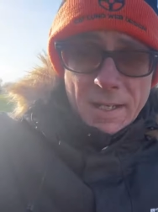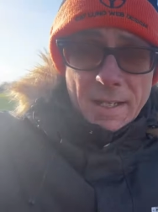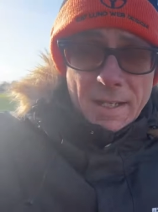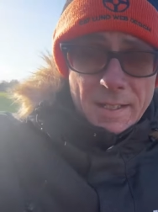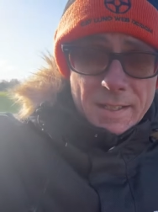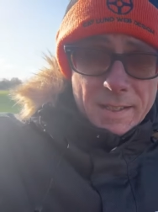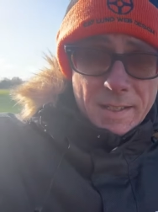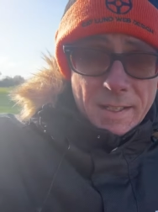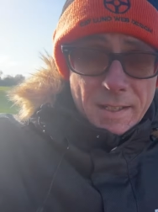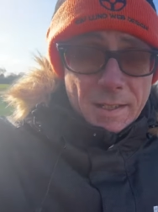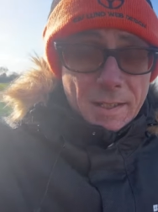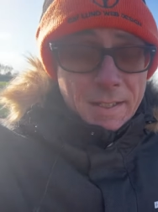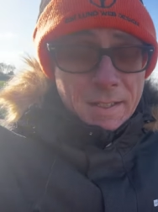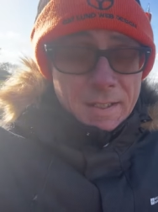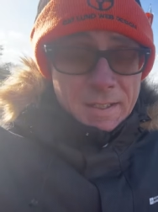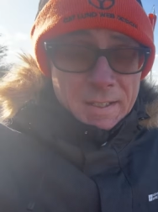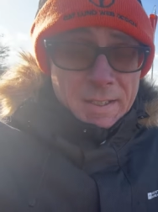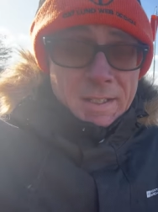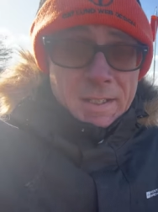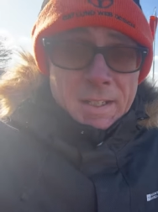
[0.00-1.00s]
and uh,
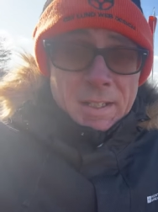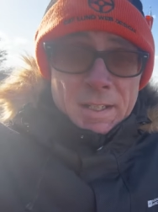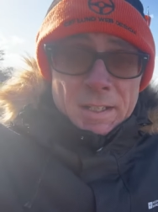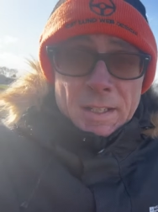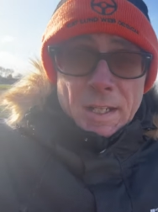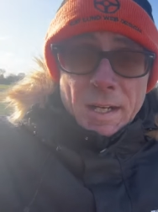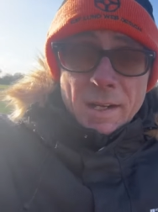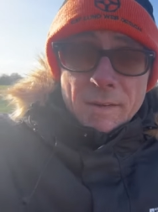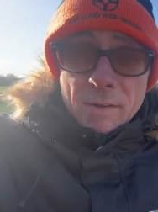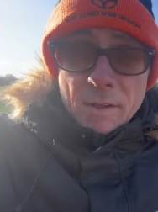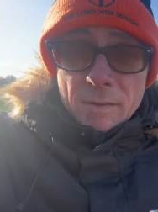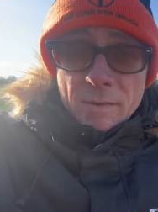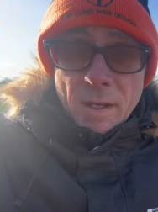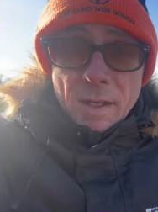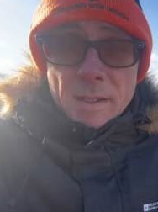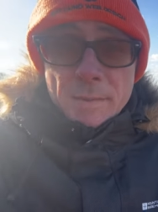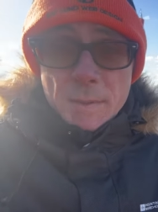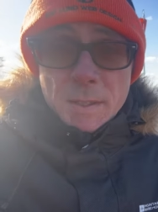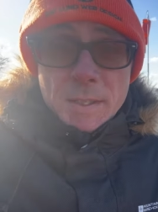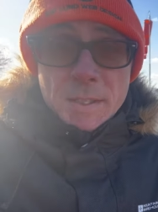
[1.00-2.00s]
going to have a look
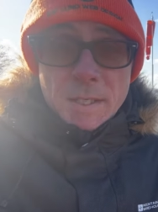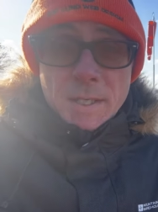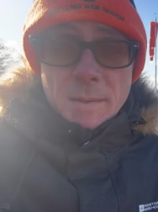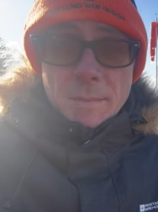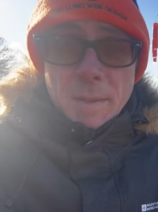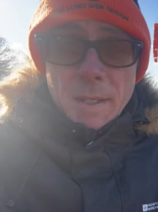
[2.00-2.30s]
around the museum